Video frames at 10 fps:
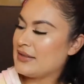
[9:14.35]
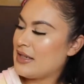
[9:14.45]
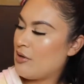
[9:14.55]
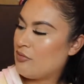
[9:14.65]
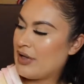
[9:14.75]

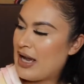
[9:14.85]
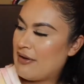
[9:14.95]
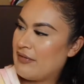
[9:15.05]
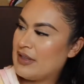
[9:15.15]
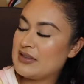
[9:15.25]
up, we
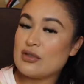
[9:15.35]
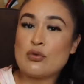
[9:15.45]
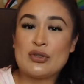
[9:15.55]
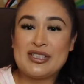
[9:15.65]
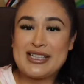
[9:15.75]
have this
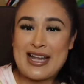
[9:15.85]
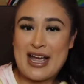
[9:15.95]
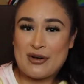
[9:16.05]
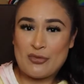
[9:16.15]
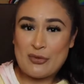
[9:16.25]
quilted
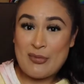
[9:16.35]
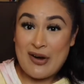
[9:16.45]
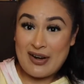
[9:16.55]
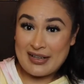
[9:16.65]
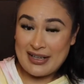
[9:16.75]
animal
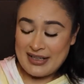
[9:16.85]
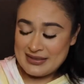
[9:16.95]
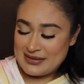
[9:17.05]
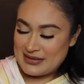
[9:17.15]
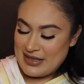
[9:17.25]

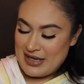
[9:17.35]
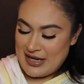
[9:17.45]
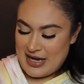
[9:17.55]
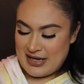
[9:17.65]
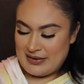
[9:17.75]
pockets,
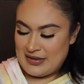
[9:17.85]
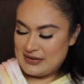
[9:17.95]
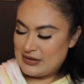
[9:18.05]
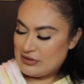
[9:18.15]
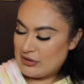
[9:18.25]
and
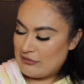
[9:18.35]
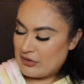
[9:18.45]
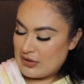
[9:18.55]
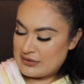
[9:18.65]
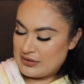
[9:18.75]
this is good for
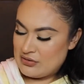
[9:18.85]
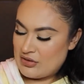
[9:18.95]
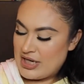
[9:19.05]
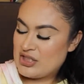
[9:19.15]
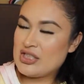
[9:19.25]

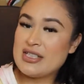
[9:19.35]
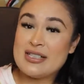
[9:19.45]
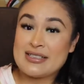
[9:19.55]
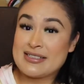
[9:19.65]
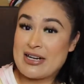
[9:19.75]
concentration,
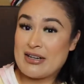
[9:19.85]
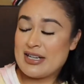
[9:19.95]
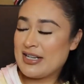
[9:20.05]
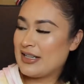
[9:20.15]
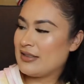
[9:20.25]

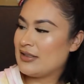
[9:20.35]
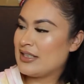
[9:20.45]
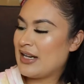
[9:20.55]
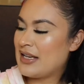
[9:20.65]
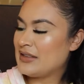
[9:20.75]
dexterity, and
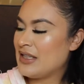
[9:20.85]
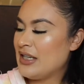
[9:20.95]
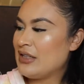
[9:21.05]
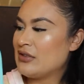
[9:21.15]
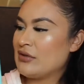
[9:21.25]

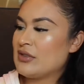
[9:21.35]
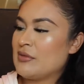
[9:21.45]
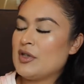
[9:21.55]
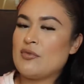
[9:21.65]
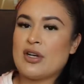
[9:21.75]
tenacity. So it's
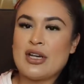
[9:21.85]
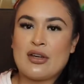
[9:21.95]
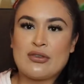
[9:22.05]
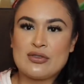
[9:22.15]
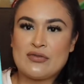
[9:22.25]
going to be working
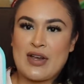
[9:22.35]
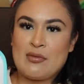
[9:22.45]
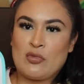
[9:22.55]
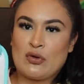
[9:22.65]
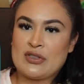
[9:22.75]
on those
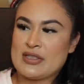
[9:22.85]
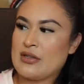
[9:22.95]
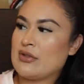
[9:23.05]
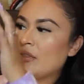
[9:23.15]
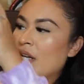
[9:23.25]
fine motor
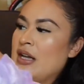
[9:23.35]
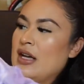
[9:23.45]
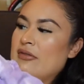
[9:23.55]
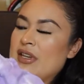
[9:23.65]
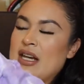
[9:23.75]
skills
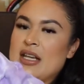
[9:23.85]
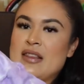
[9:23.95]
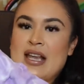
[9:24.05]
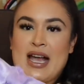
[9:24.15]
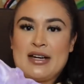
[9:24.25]
of getting
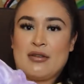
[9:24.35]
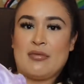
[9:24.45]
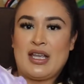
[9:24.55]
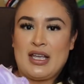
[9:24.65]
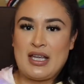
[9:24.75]
the
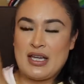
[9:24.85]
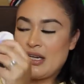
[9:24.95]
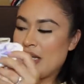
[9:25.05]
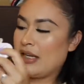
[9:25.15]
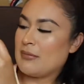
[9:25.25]
item
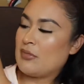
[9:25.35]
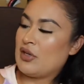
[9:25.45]
in and